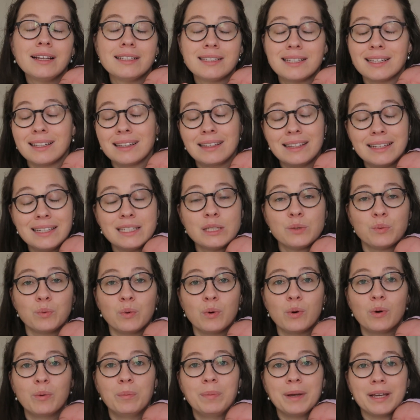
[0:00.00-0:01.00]
it's at least
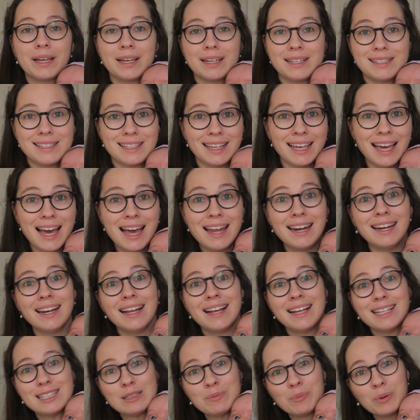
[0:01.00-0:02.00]
wool because, again,
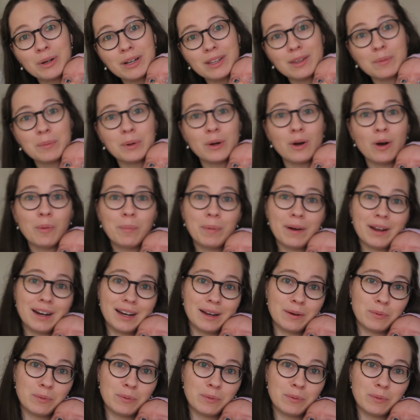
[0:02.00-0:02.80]
it's breathable, but